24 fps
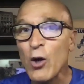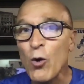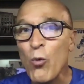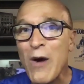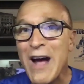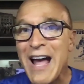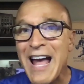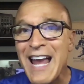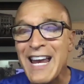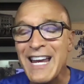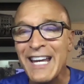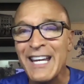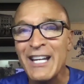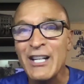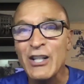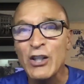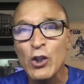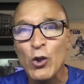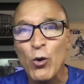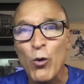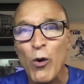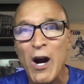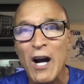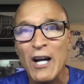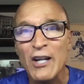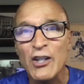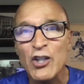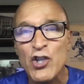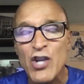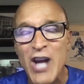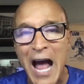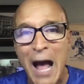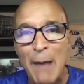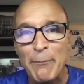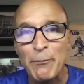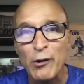way into our
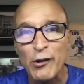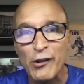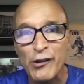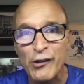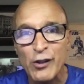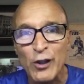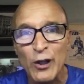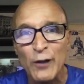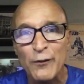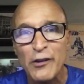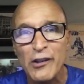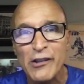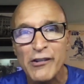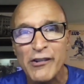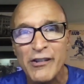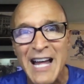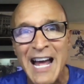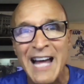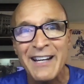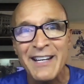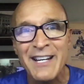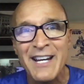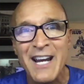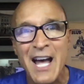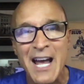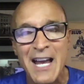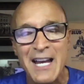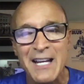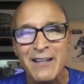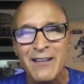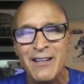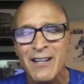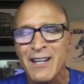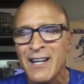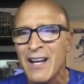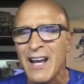chapel service that
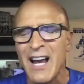night,